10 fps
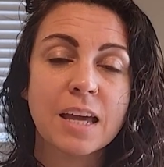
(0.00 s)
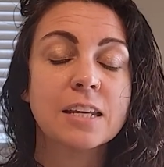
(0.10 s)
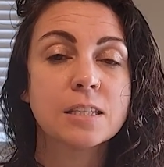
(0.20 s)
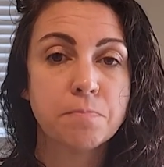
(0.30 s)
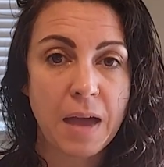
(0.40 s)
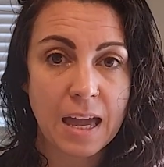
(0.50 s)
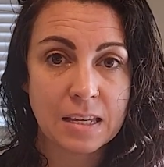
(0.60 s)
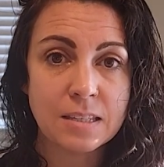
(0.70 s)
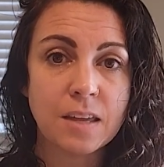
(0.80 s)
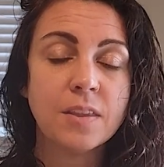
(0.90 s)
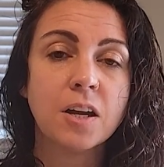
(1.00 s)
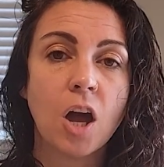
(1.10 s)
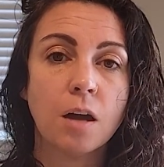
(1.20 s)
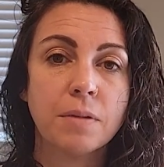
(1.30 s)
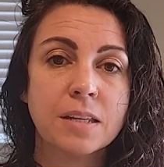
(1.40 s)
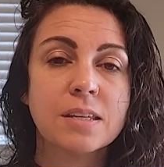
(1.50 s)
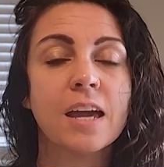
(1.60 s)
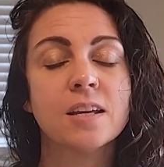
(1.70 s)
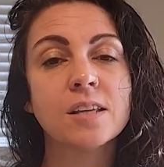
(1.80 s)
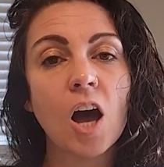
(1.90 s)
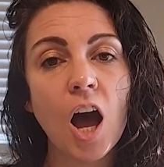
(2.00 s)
It is pinned in the comments. It is